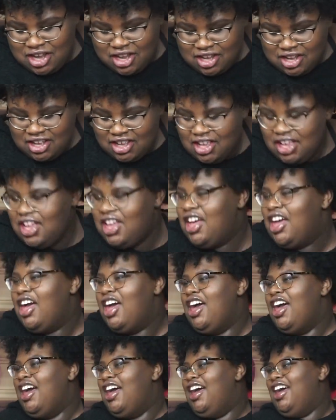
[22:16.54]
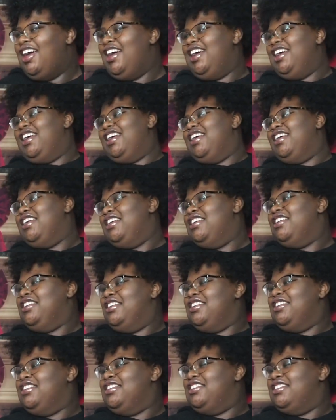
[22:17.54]

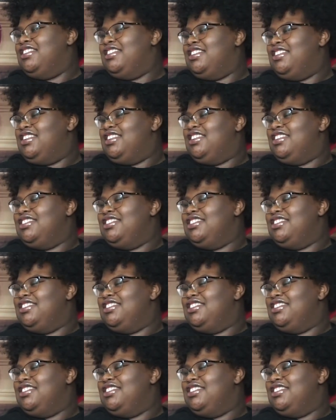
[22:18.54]
[no speech]